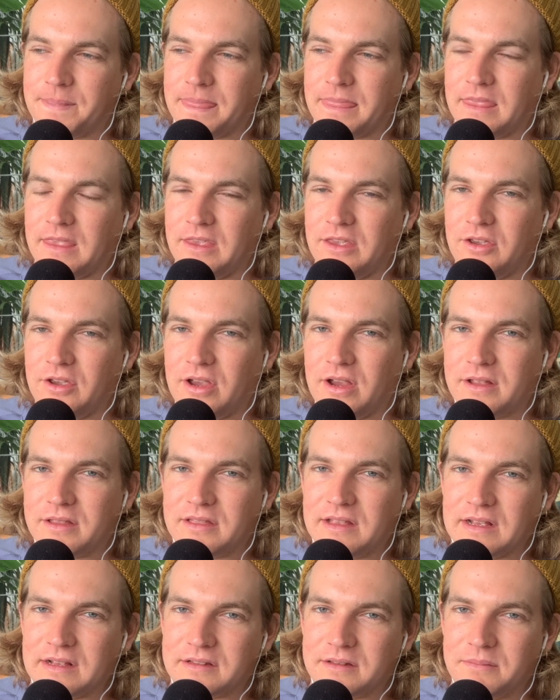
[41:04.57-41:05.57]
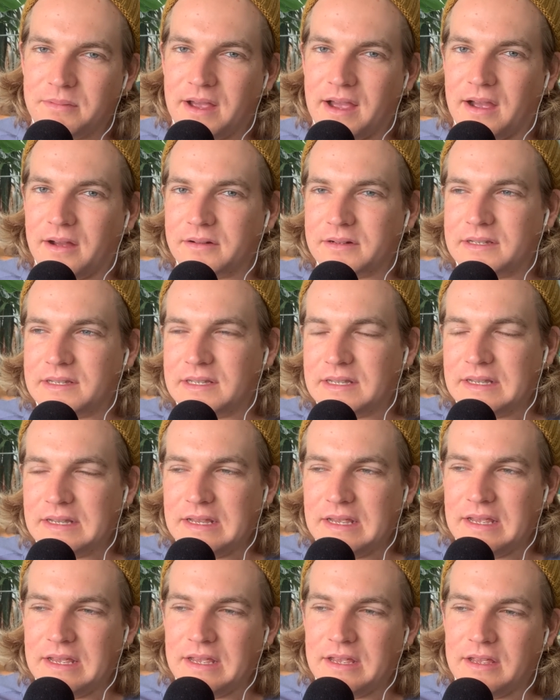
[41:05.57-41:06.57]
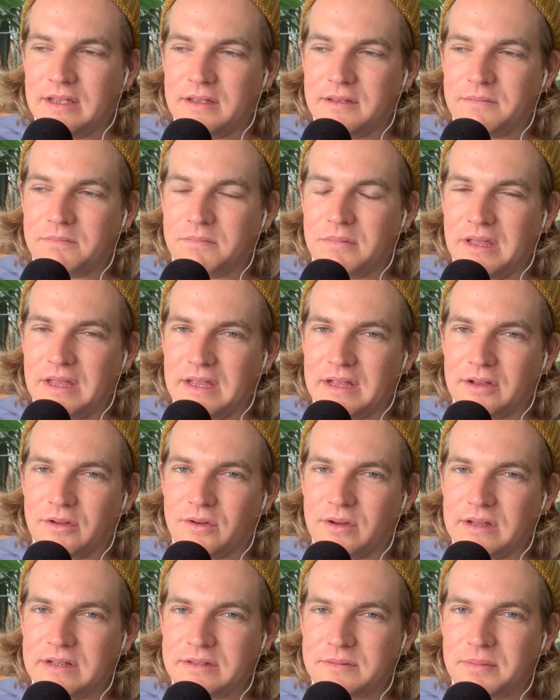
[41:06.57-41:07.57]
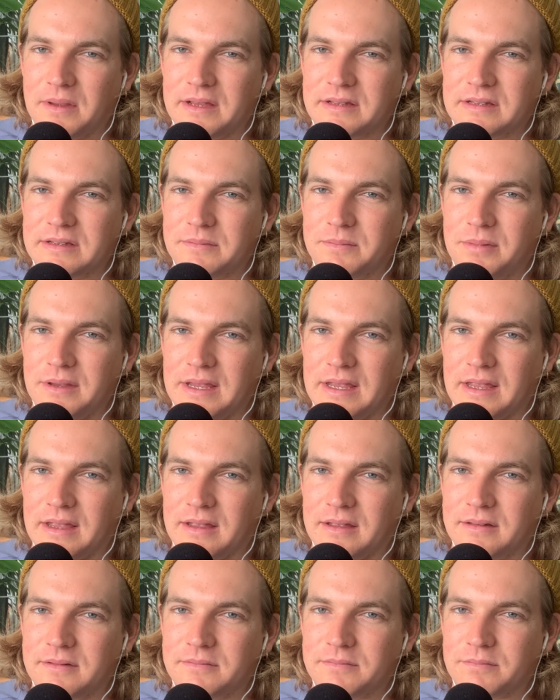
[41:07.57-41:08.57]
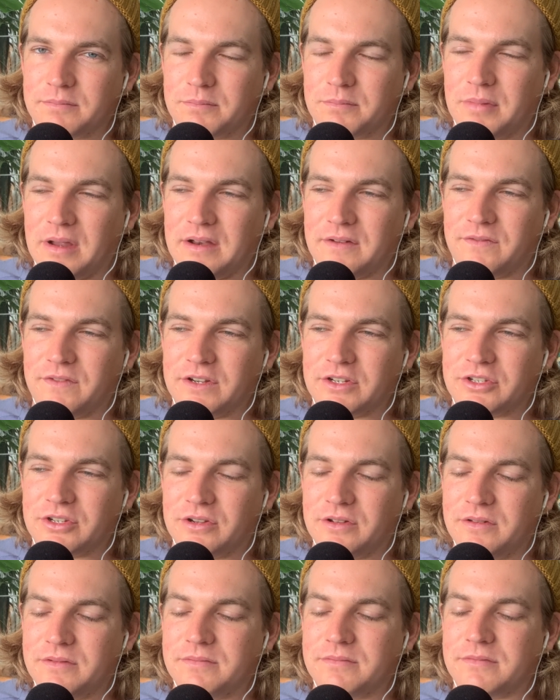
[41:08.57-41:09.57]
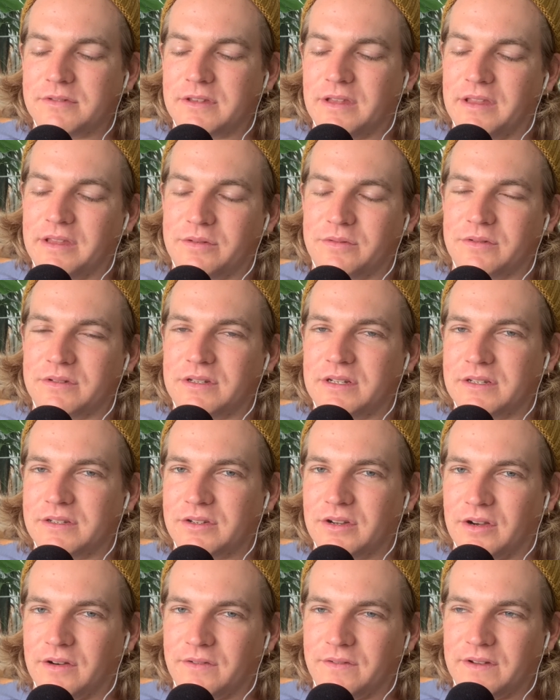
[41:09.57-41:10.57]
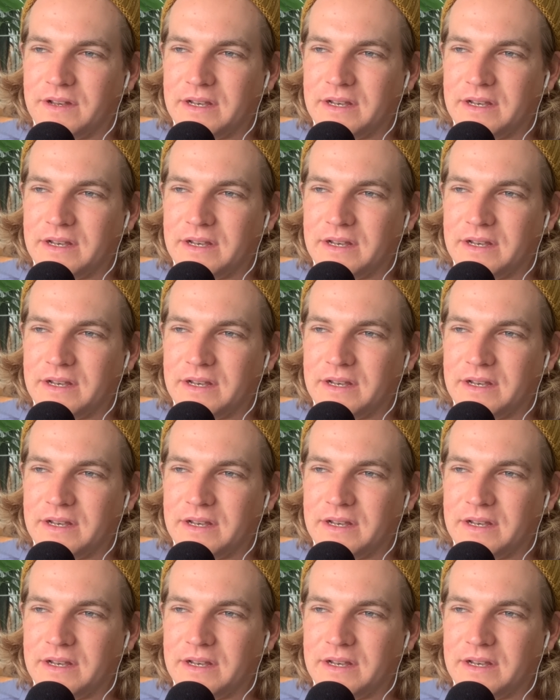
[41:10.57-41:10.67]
you hear things about being in green spaces being beneficial. So this was just sort of